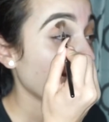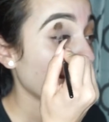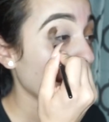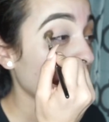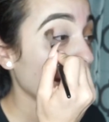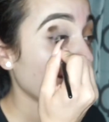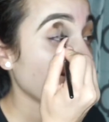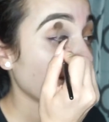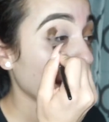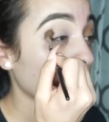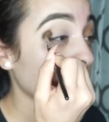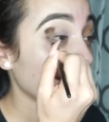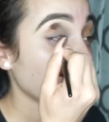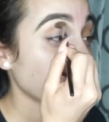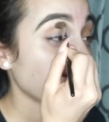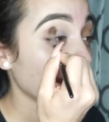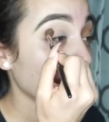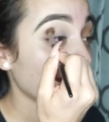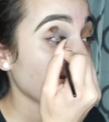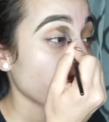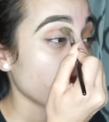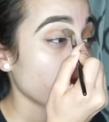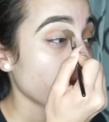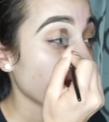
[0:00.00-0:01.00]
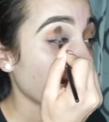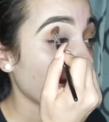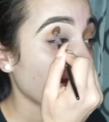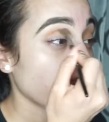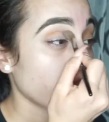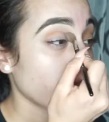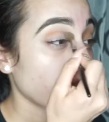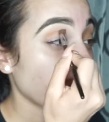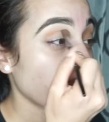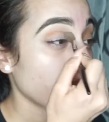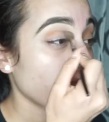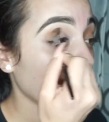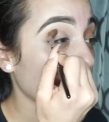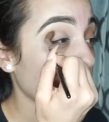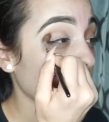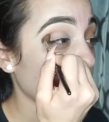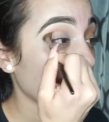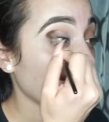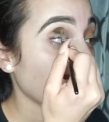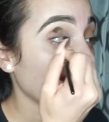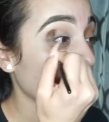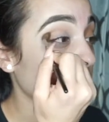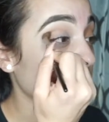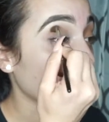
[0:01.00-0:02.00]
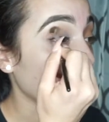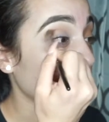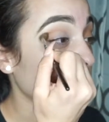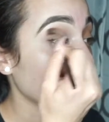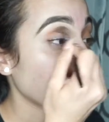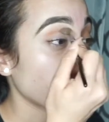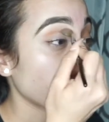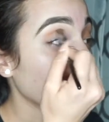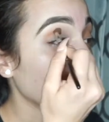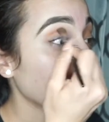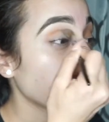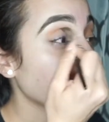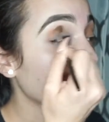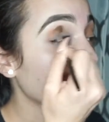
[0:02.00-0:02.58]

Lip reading: And then just start working it inward.